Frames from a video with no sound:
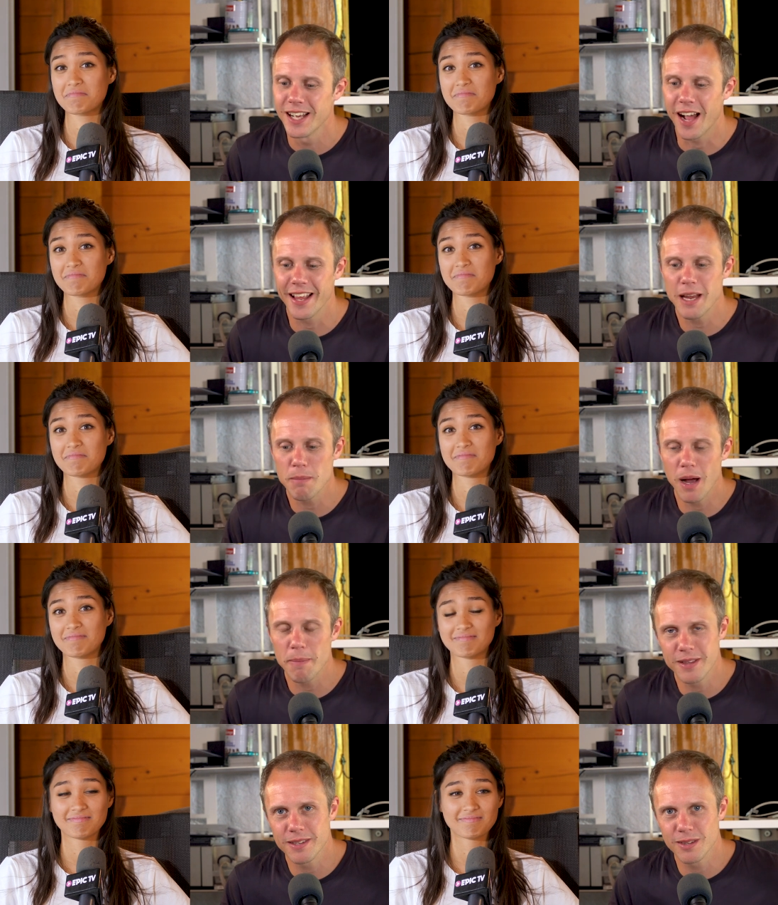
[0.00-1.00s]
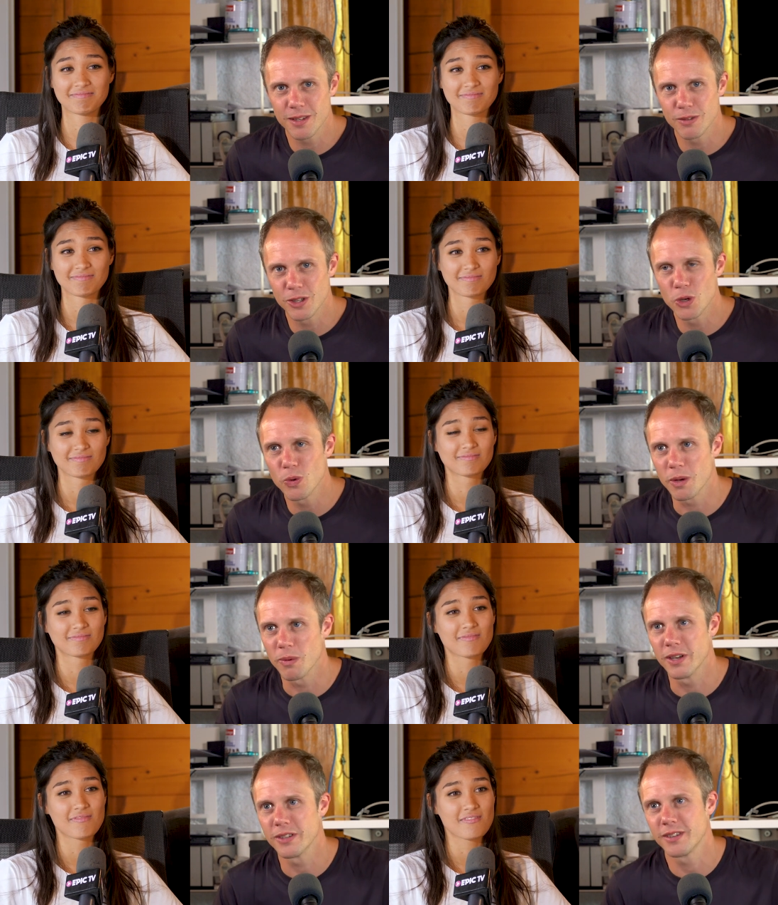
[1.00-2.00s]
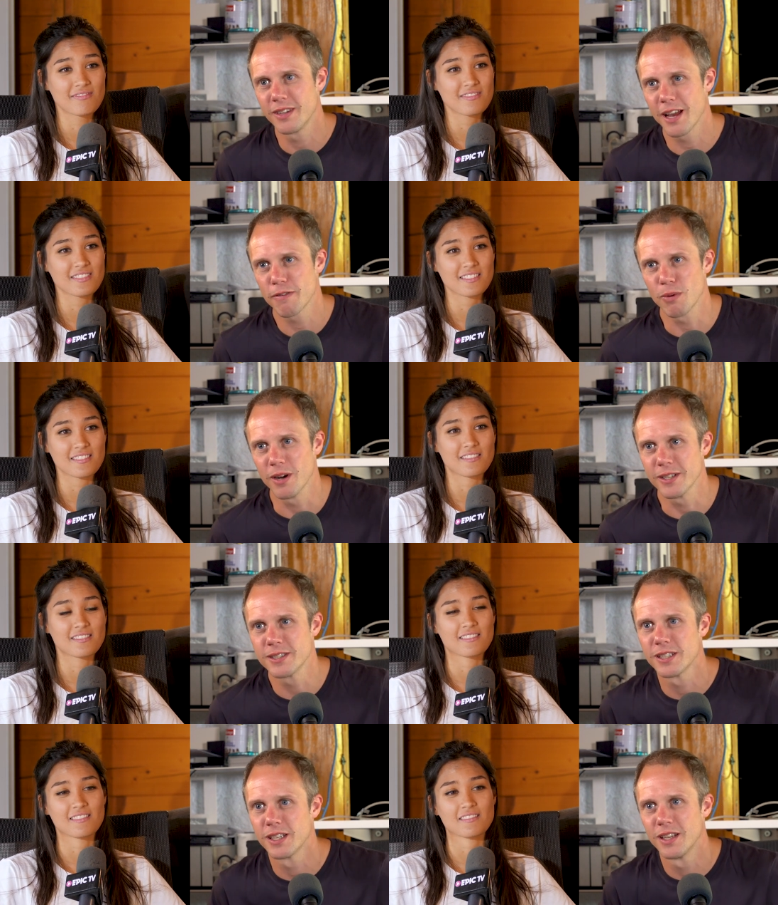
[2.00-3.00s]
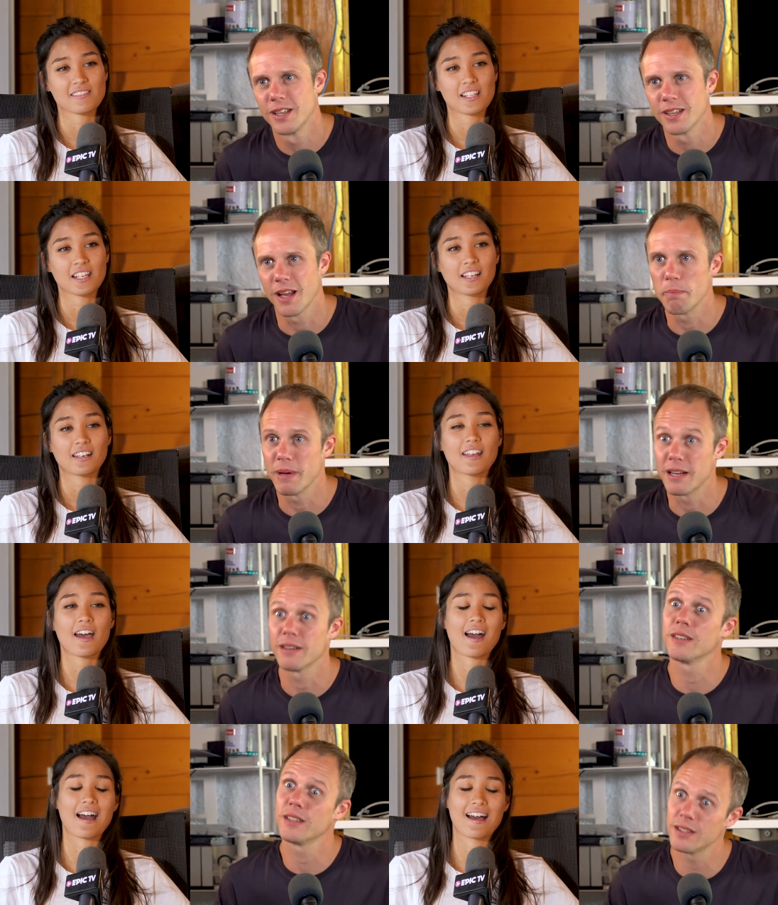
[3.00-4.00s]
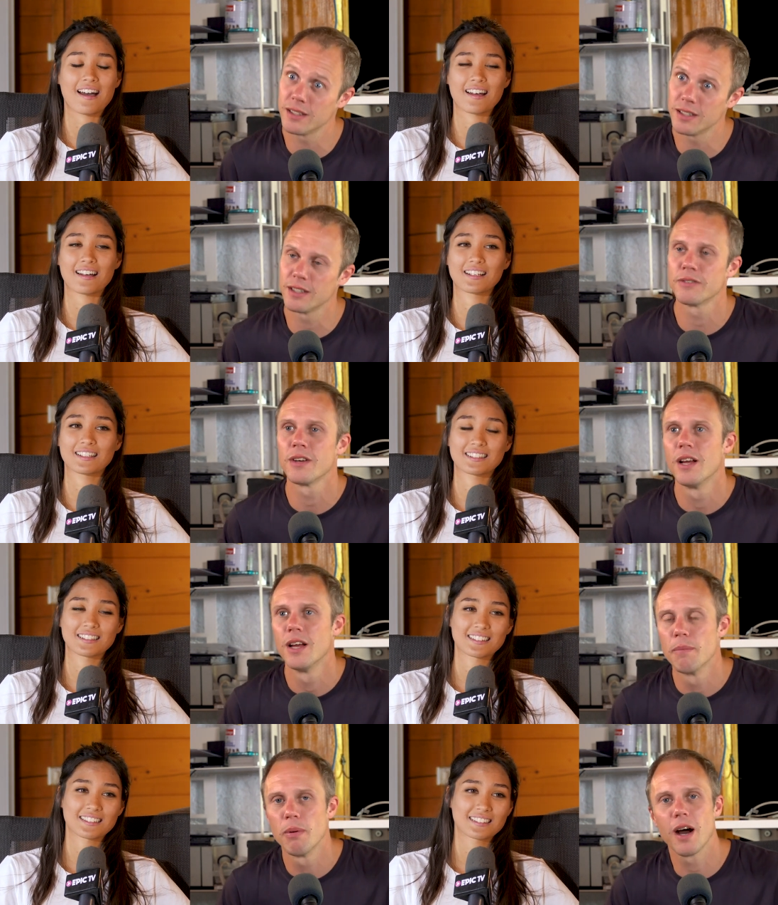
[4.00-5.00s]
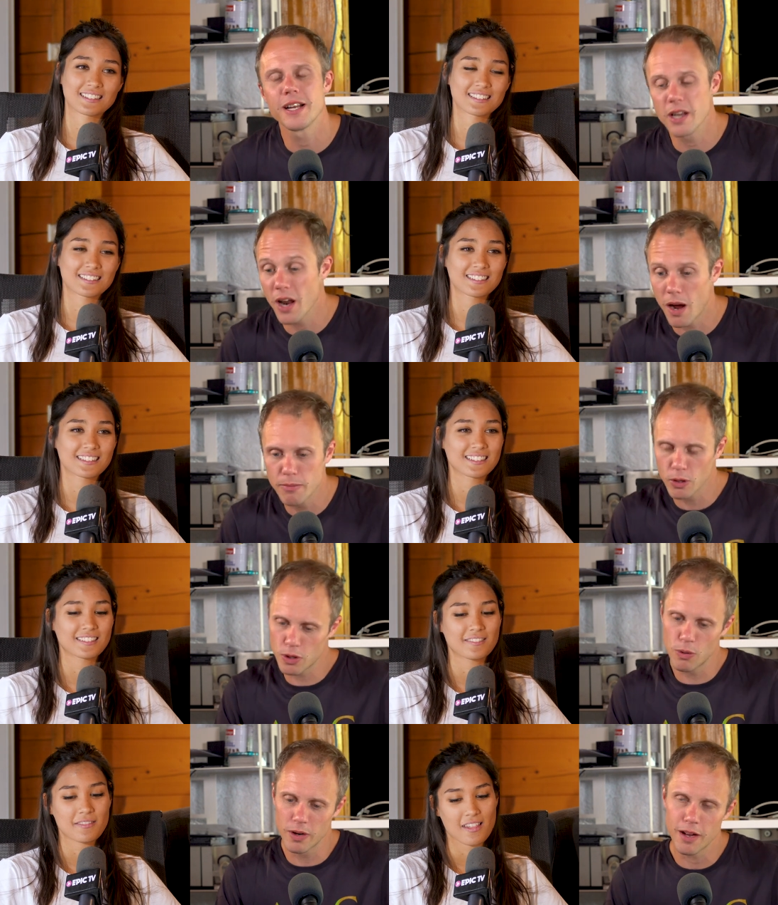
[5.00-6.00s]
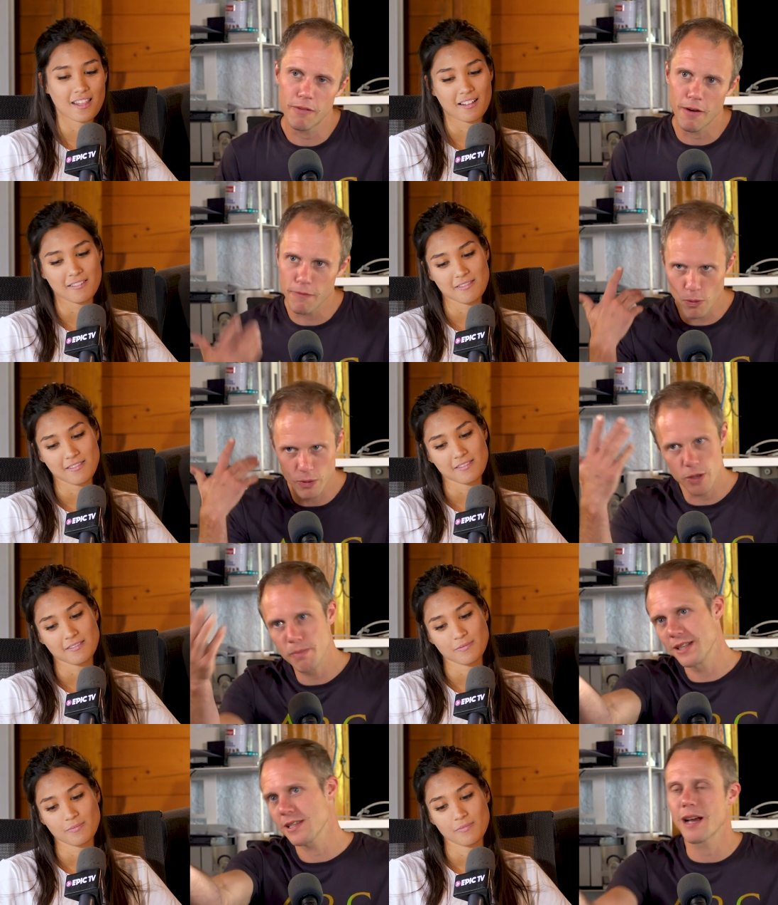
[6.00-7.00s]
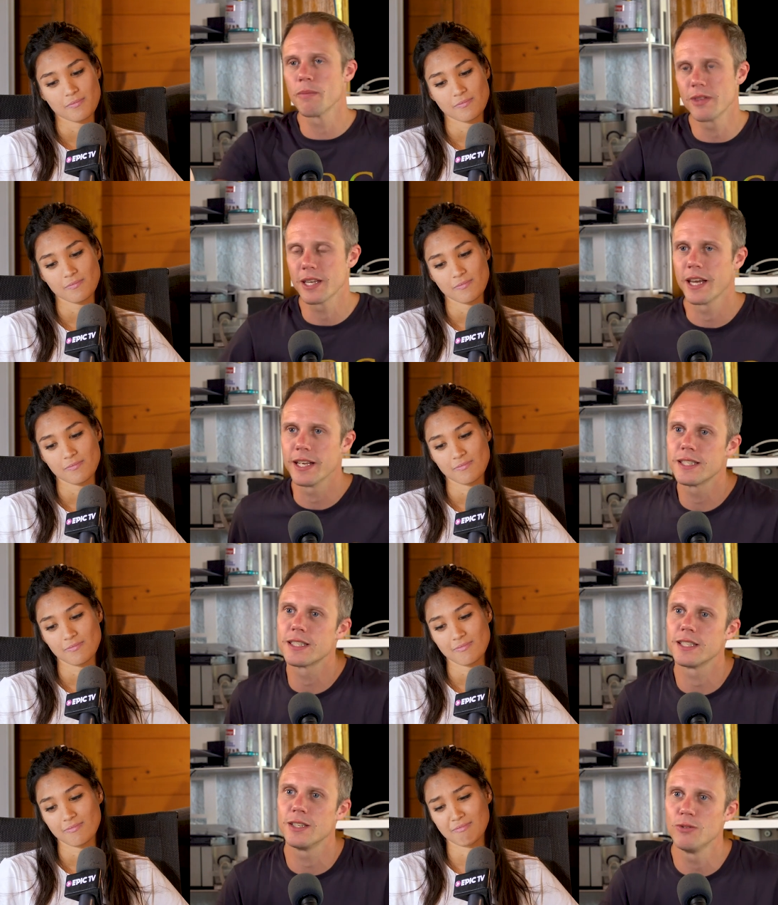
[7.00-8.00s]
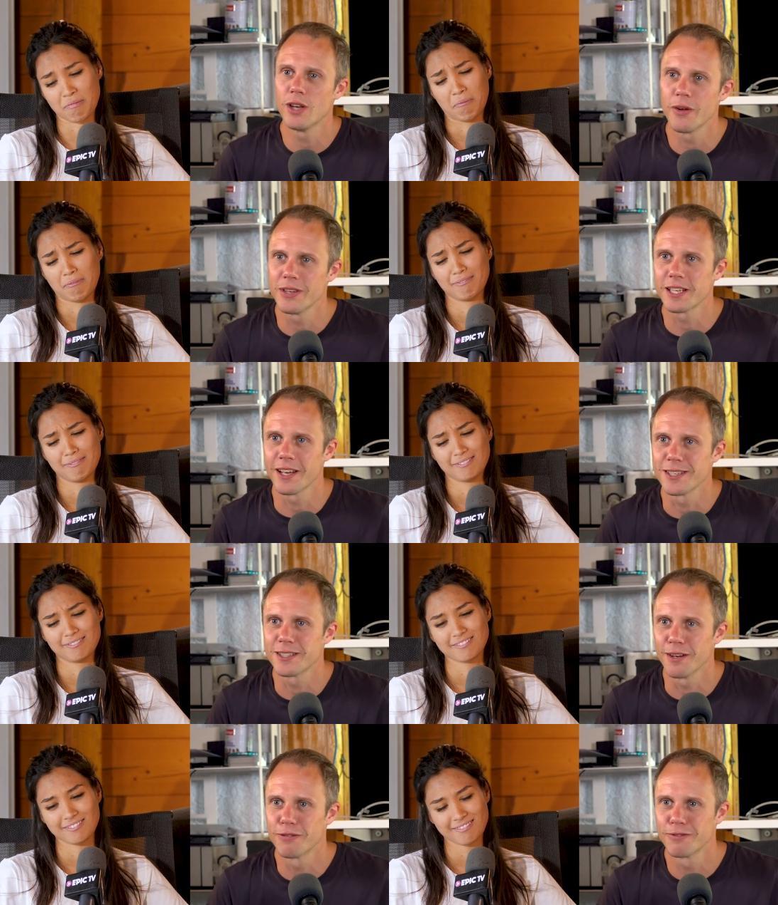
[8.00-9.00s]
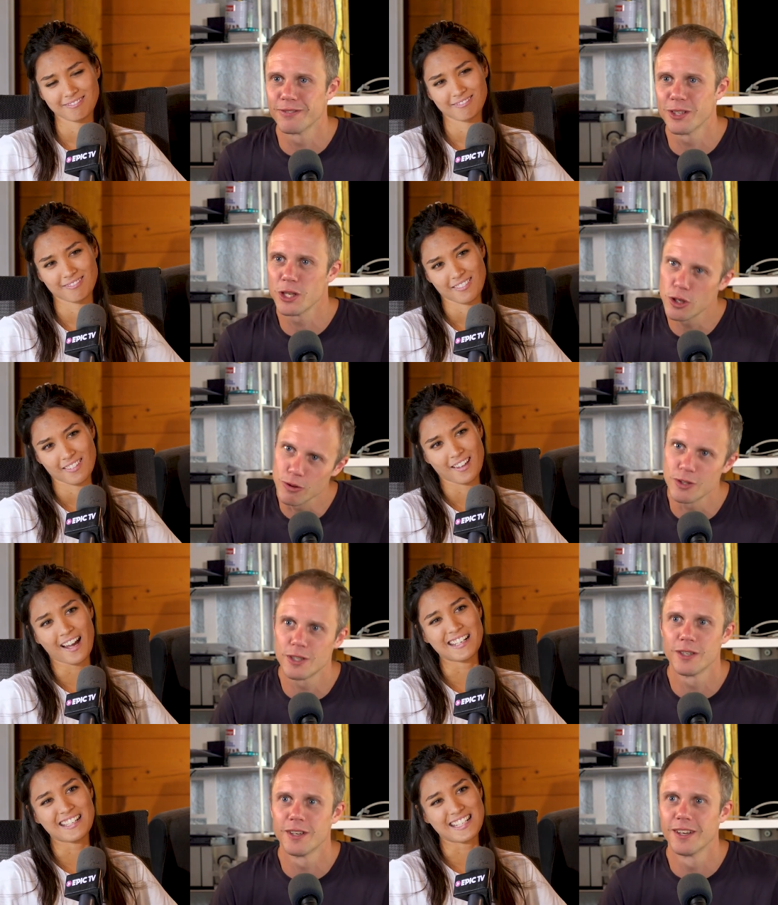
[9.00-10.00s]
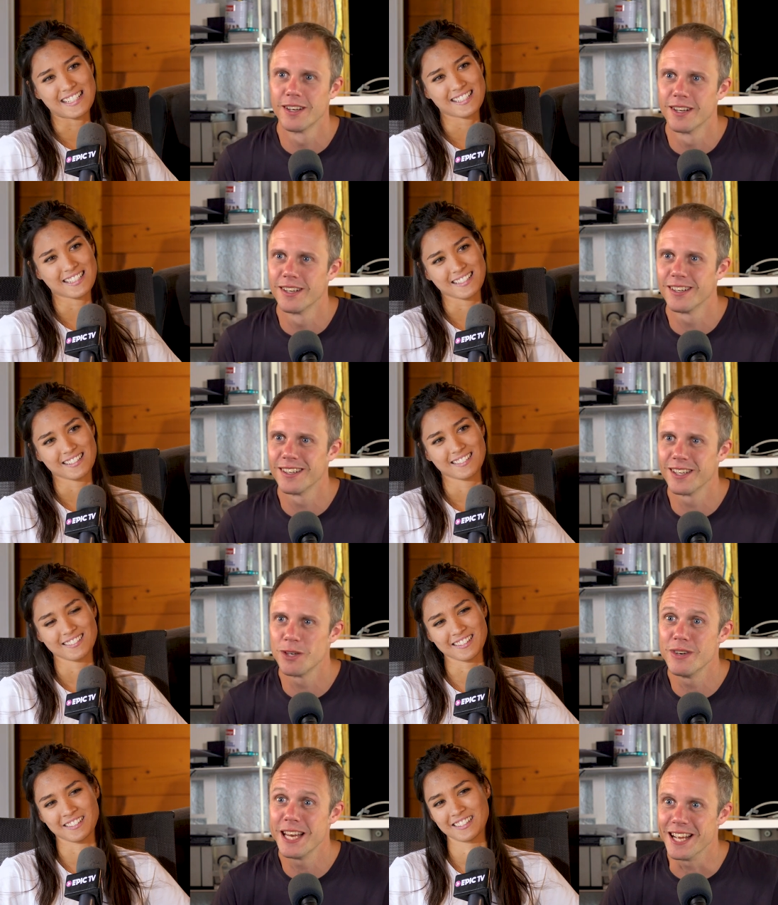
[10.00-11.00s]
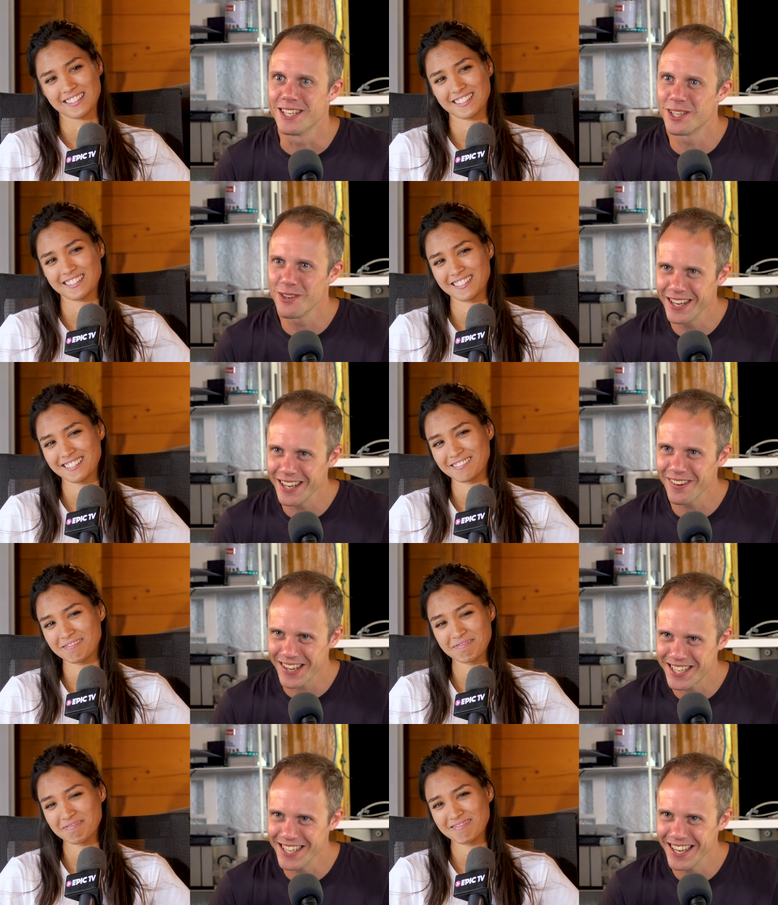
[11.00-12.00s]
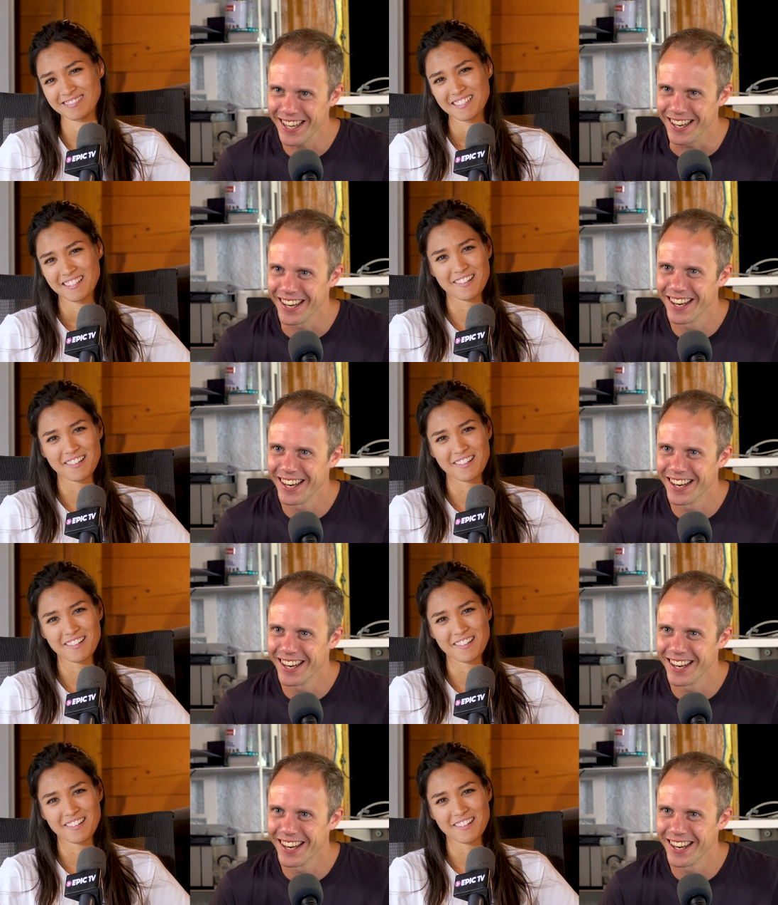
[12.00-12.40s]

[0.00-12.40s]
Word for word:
Speaker 1: I think it might be the, the, the, naughty word, the F word. Like big. Nah. Ah. But I don't know. I'm not cool enough. I thought you being down with the kids, you know this kind of stuff. You're the ute. I knit. You knit. you knit. You actually knit.